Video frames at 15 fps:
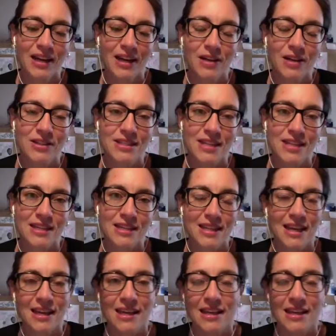how do you say this,
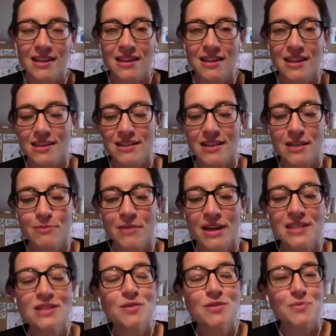like in
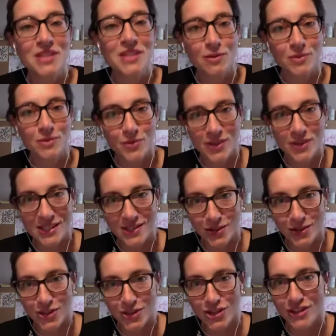my subsequent
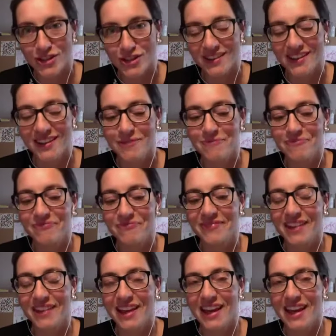research,
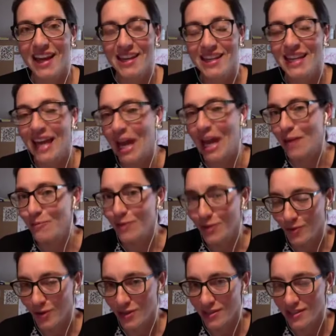I came
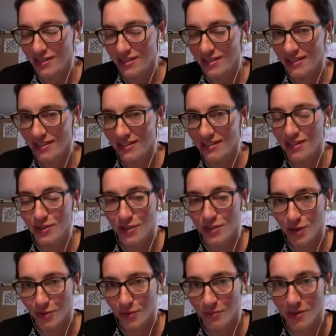across the
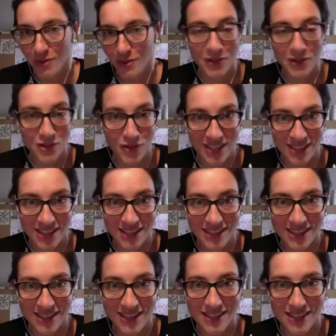term
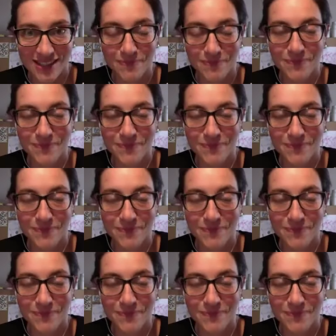matrescence.